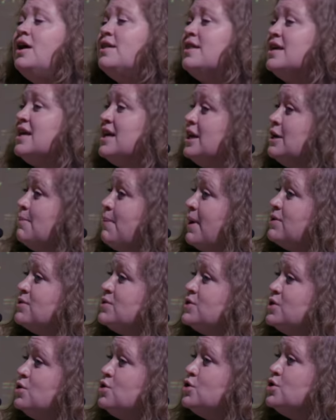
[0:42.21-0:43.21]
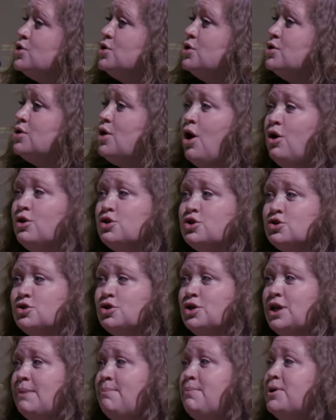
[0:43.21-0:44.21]
thinking about social,
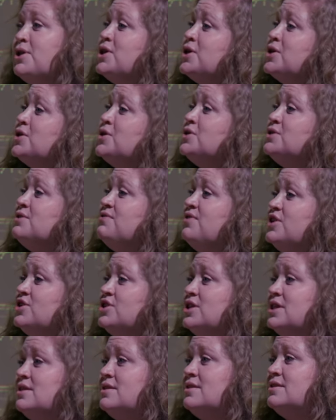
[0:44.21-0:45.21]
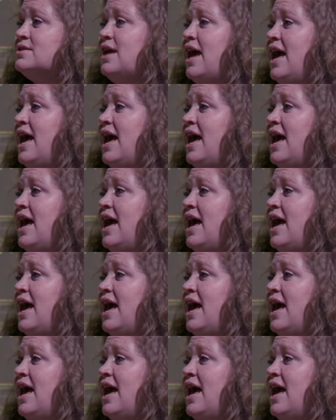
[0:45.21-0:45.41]
cultural, and political divisions,